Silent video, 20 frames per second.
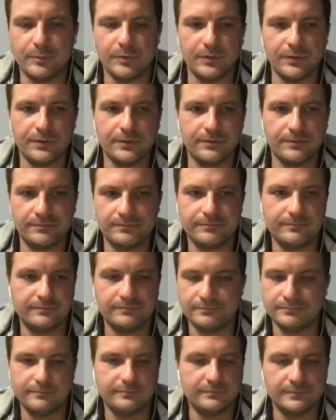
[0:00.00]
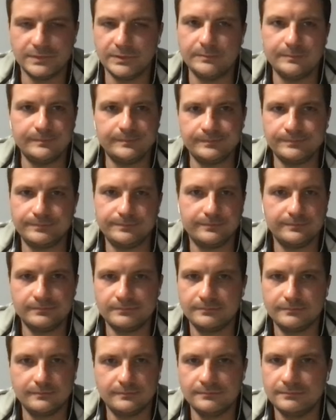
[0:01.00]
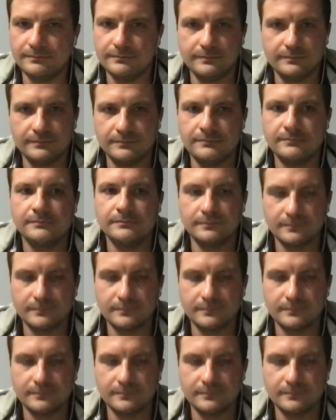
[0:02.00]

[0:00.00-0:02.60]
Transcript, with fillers: team. But yep. but yeah, they they might